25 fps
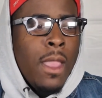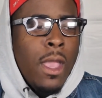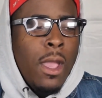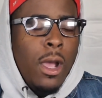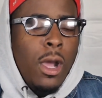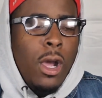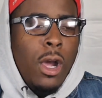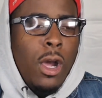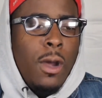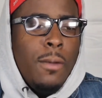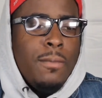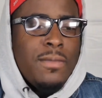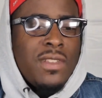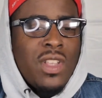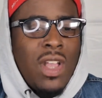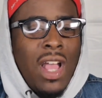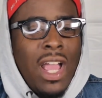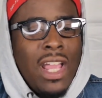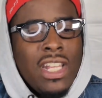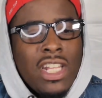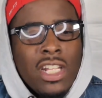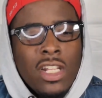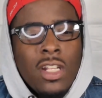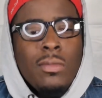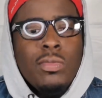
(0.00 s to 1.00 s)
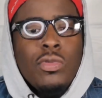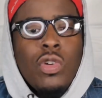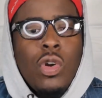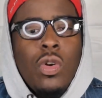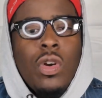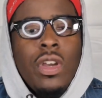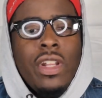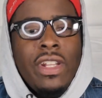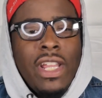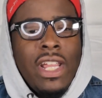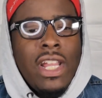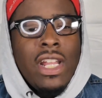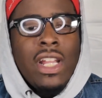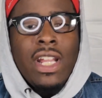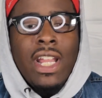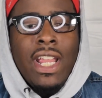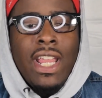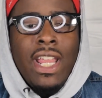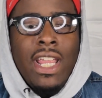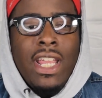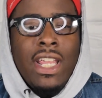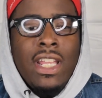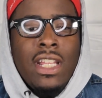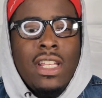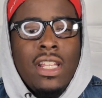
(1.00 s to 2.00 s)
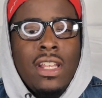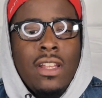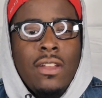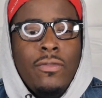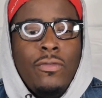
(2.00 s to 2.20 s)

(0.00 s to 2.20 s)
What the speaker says: So I ended up going there, and